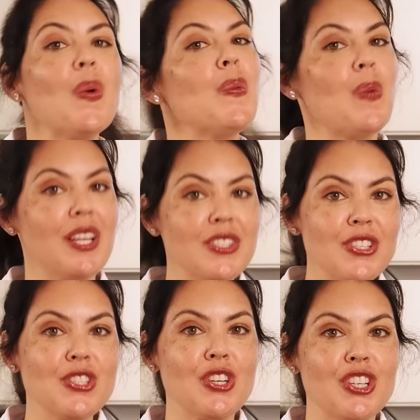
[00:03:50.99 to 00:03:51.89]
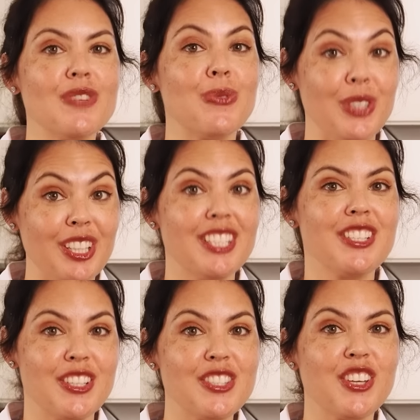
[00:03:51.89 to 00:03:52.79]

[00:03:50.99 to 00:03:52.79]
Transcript: Once your sugar really starts